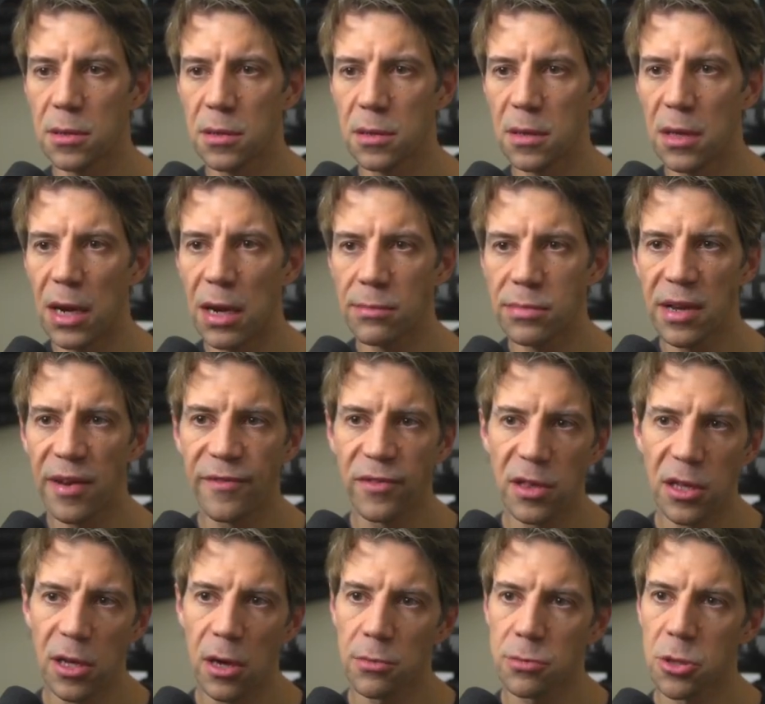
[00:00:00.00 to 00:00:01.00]
then I'm given
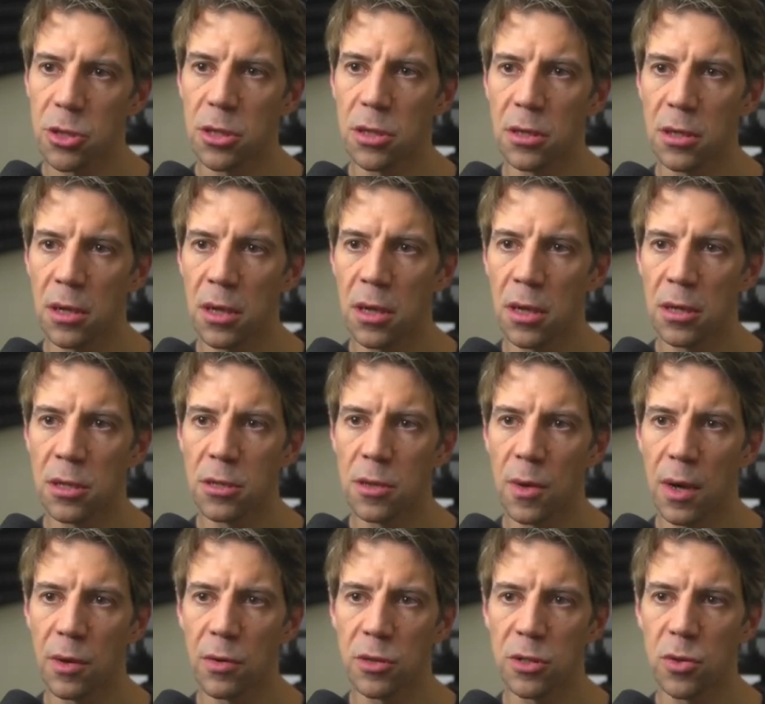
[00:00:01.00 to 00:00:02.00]
the option, do
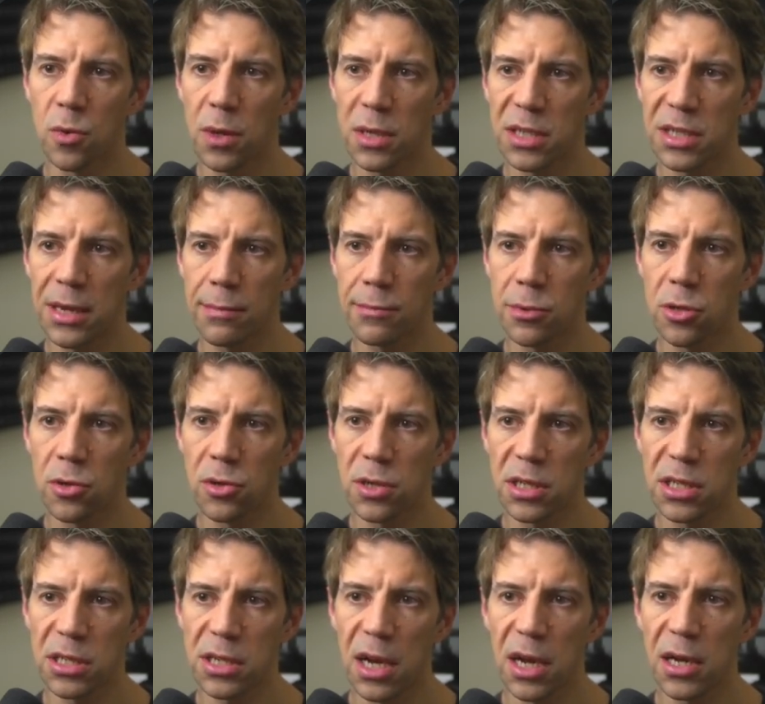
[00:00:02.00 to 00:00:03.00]
I want to accept or
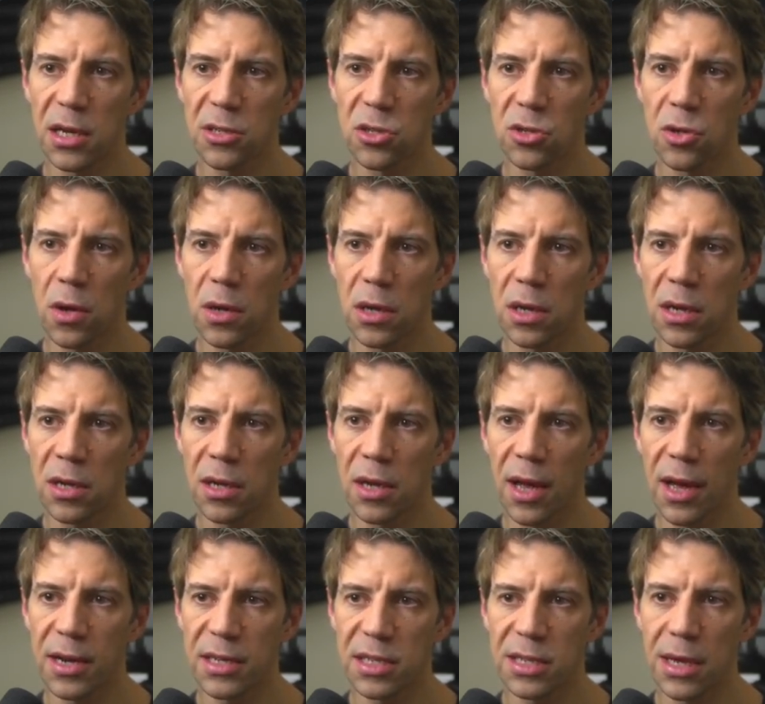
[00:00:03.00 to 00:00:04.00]
discard? So I'm going to
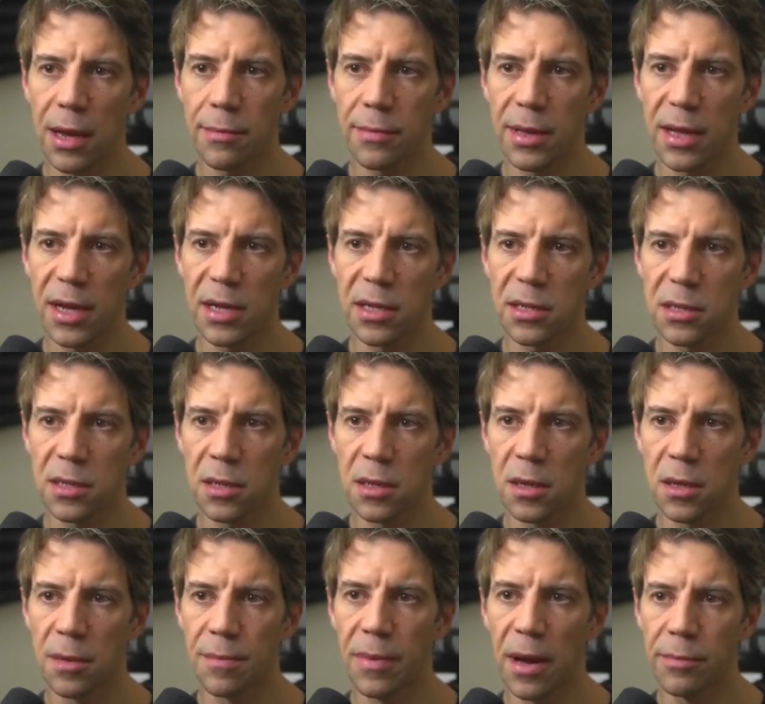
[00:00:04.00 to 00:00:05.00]
accept that
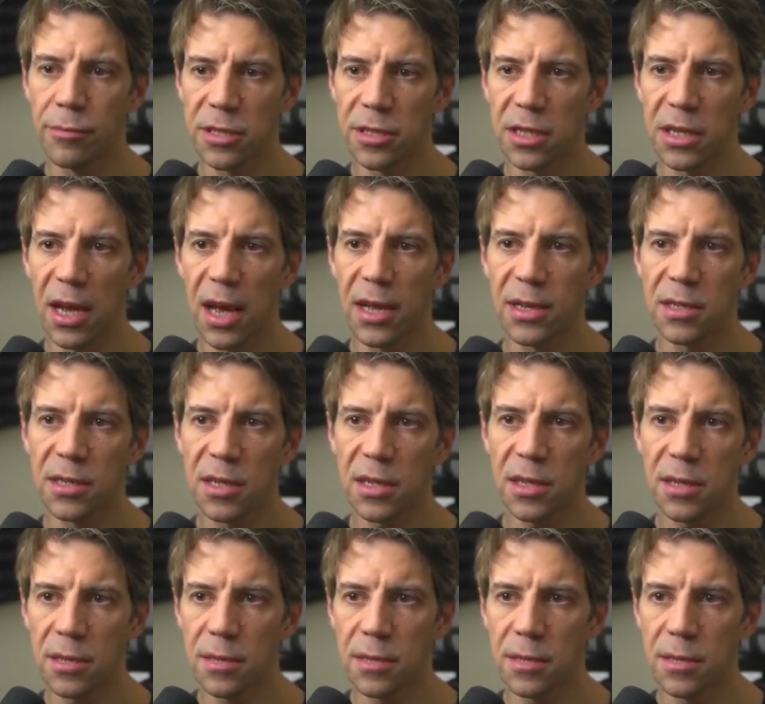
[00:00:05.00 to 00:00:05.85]
by pressing enter.